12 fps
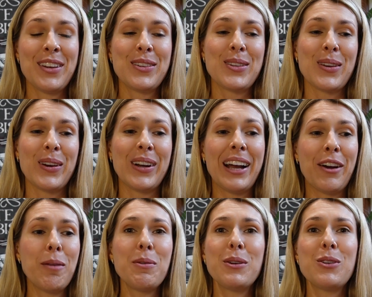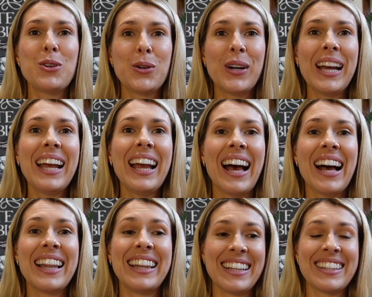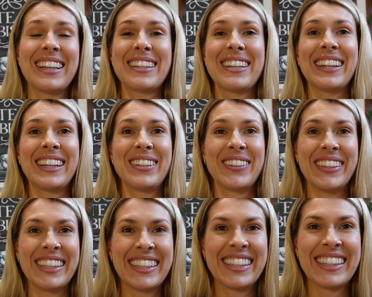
So I hope you enjoy, and let's get stuck into it.